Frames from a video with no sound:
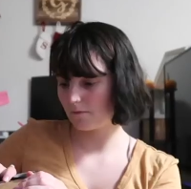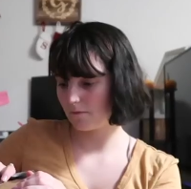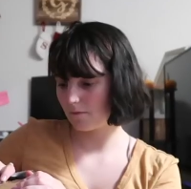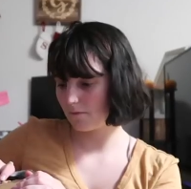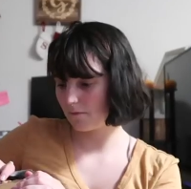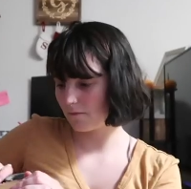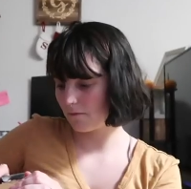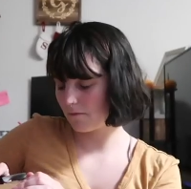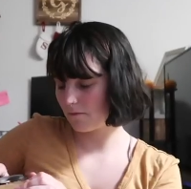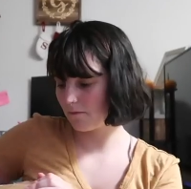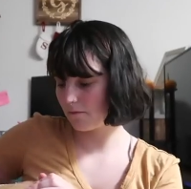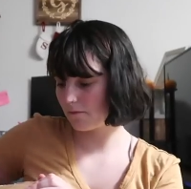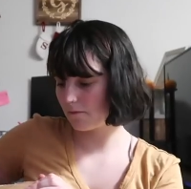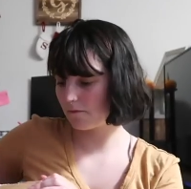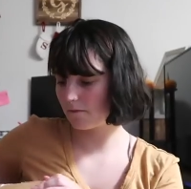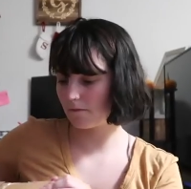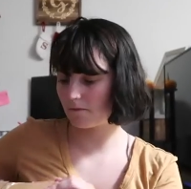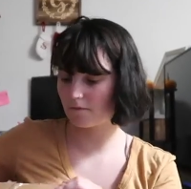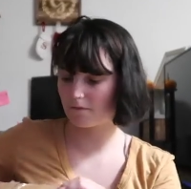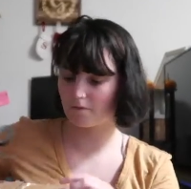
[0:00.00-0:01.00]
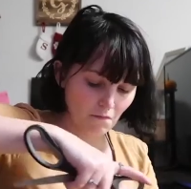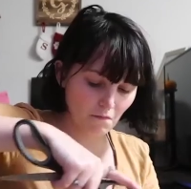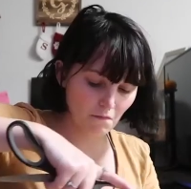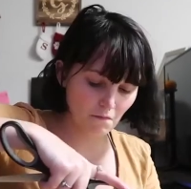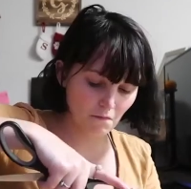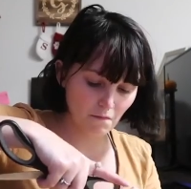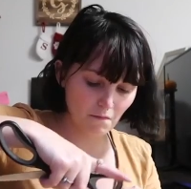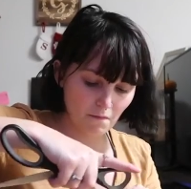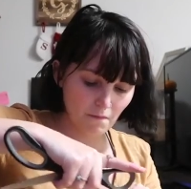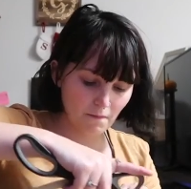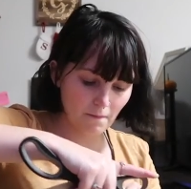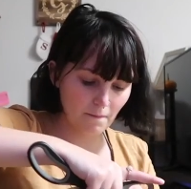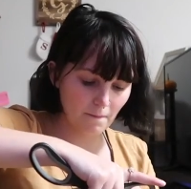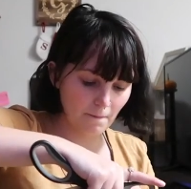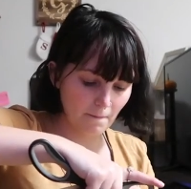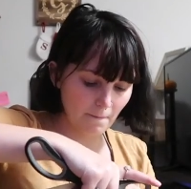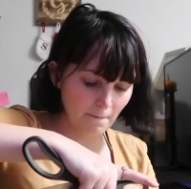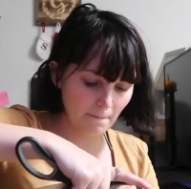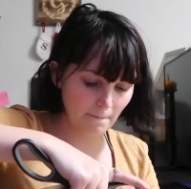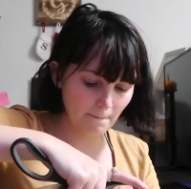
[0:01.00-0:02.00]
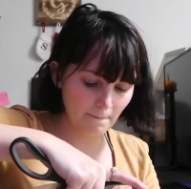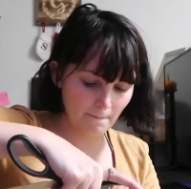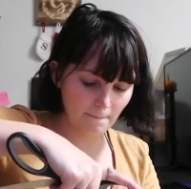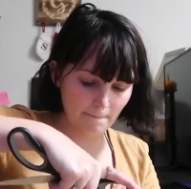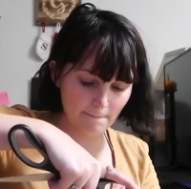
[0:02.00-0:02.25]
[no speech]